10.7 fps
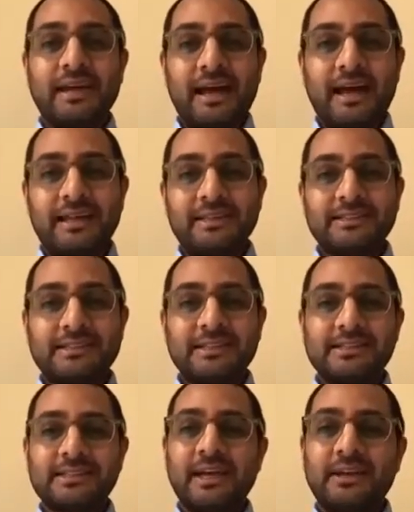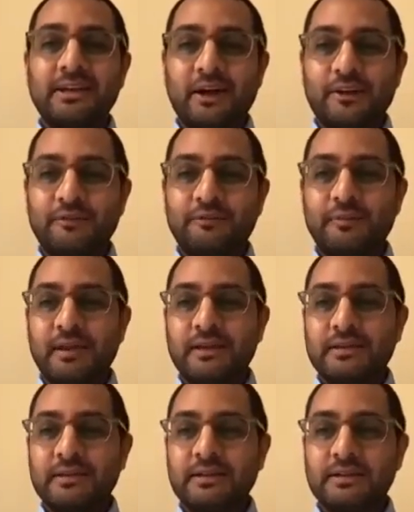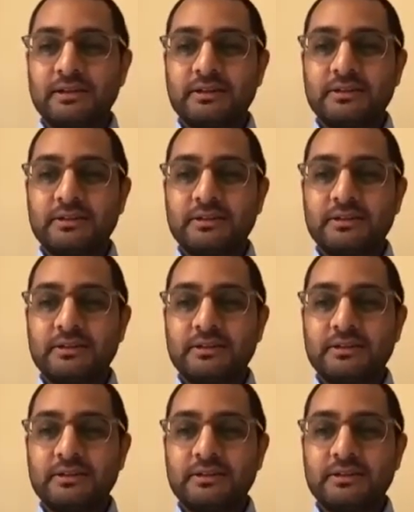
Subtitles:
And since then, I've been the